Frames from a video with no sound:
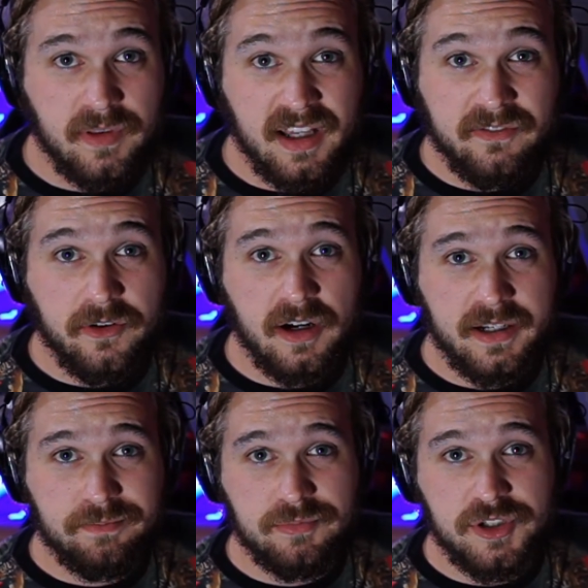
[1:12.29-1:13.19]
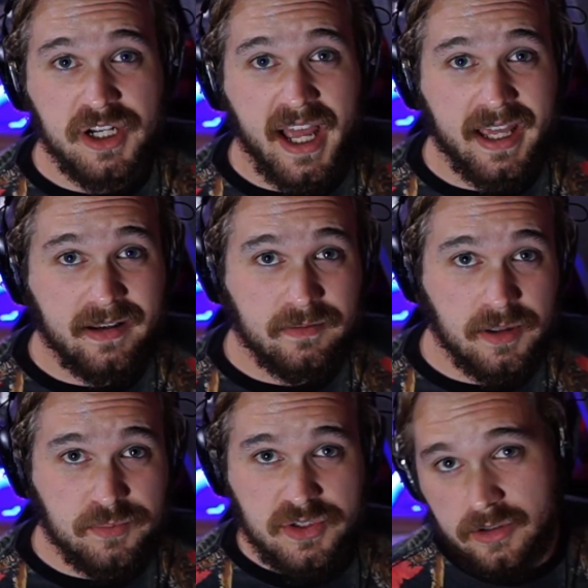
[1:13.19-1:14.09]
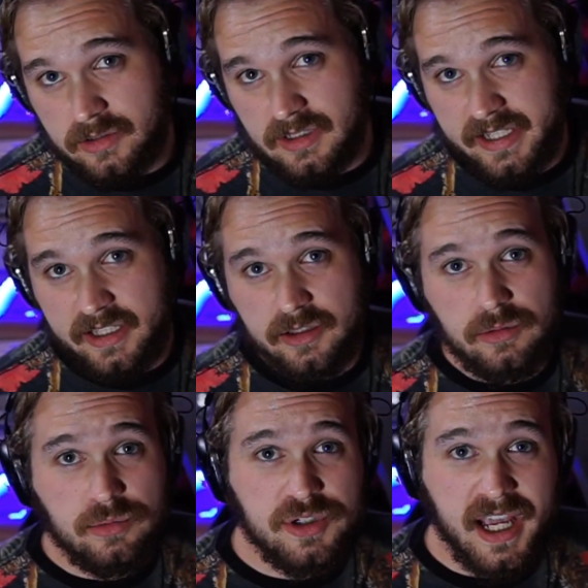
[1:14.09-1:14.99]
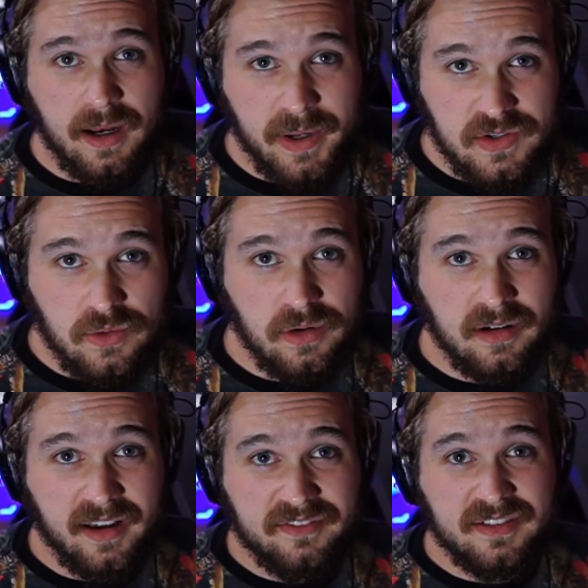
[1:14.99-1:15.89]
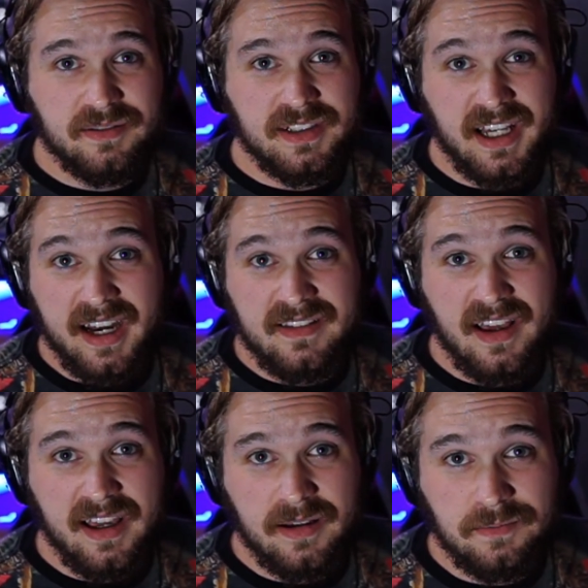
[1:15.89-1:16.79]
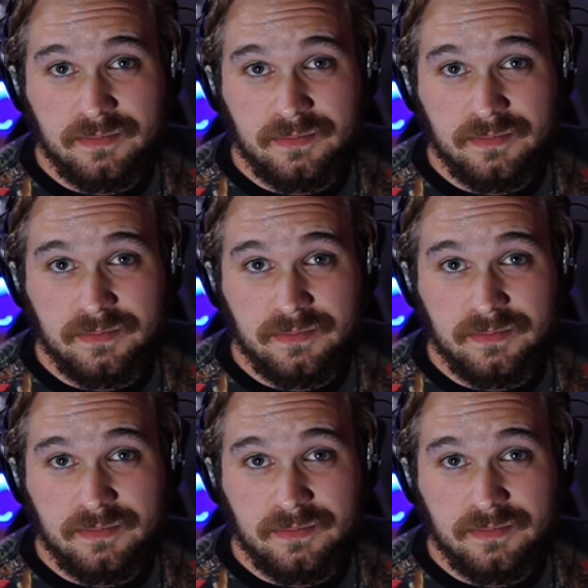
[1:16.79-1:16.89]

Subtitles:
And for a giant, absurdly huge anime sword, I've gotta tell you,